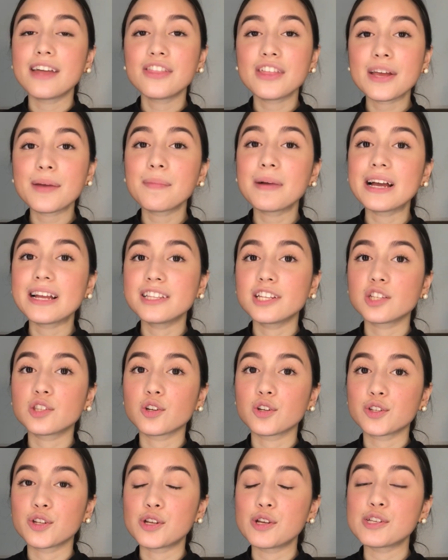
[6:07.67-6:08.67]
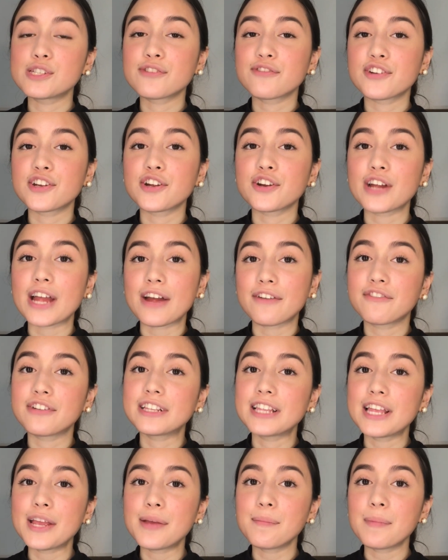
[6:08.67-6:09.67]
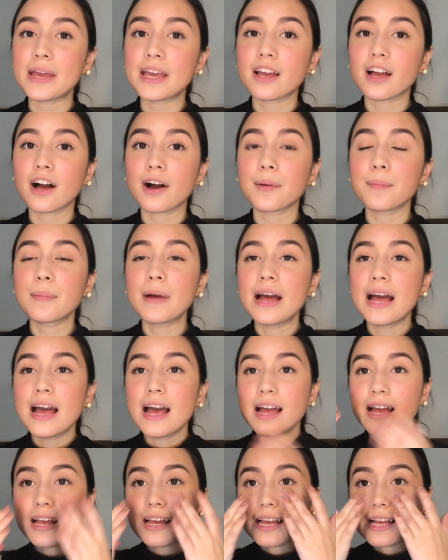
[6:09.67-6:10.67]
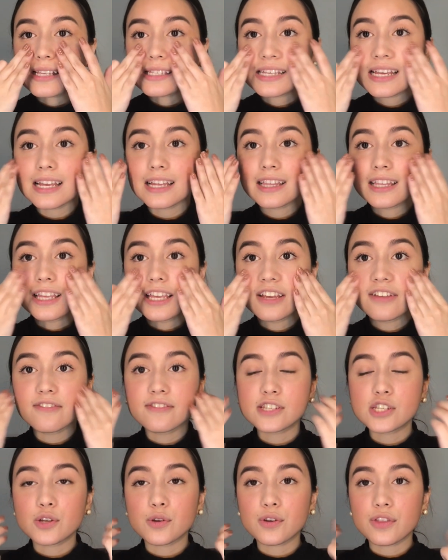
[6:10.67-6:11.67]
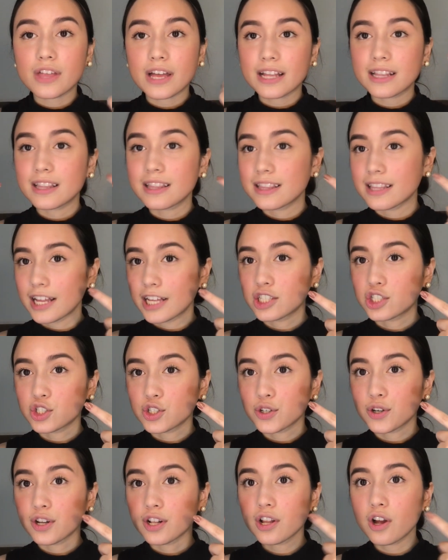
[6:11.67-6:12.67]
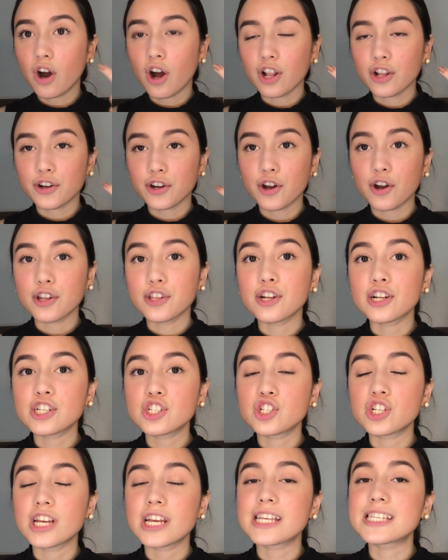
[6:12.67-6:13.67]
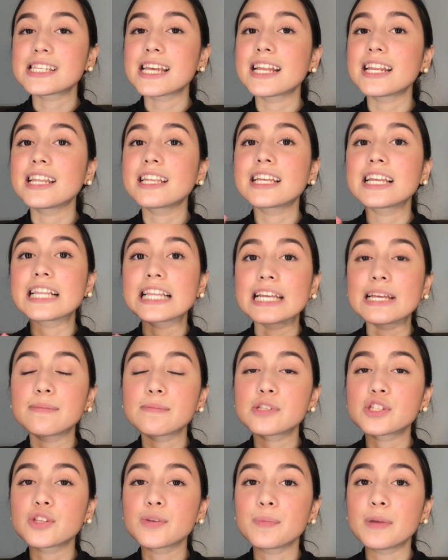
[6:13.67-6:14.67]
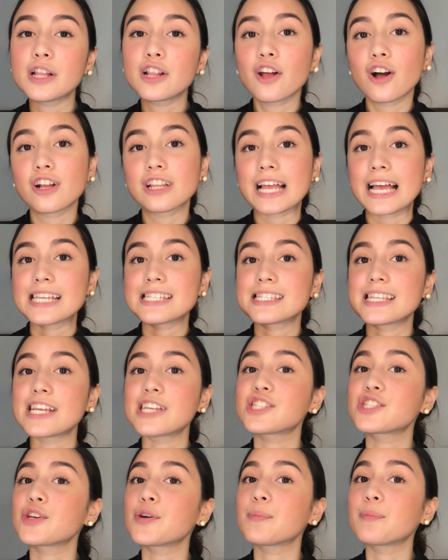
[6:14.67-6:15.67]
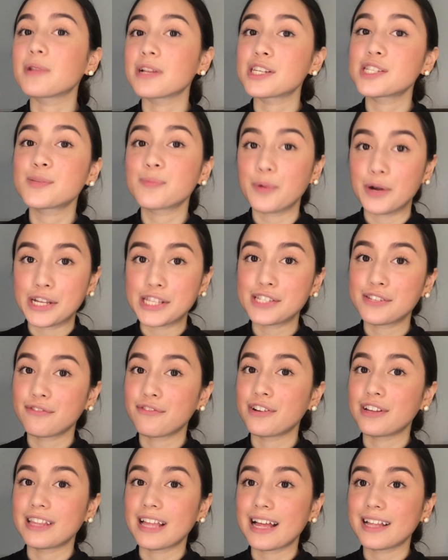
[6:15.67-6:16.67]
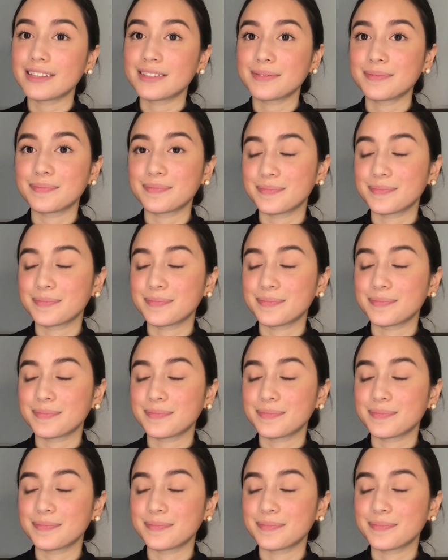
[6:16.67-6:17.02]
I think maganda to use for your everyday makeup kasi it gives you that natural color on your cheeks and it claims to be long-lasting, so plus points for that.